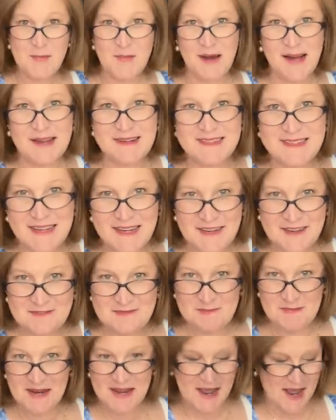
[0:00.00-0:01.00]
box that gives
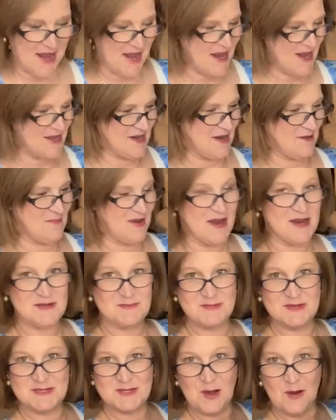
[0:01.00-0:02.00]
me candy makes
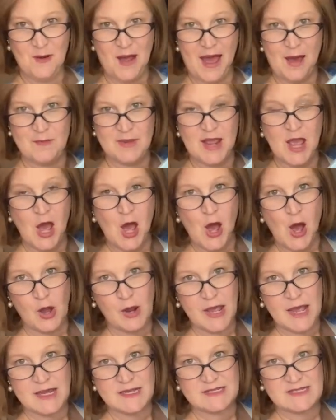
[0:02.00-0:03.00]
me so happy.
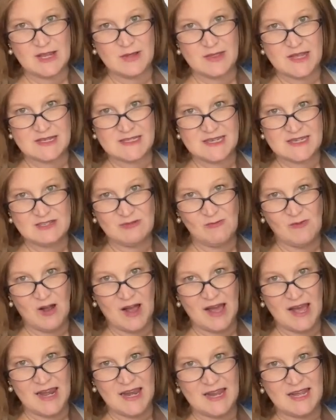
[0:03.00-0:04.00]
Okay, so this is
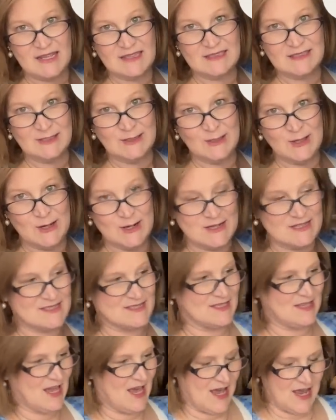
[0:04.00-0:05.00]
what it looks
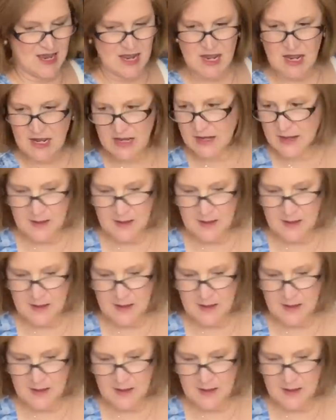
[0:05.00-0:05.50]
like.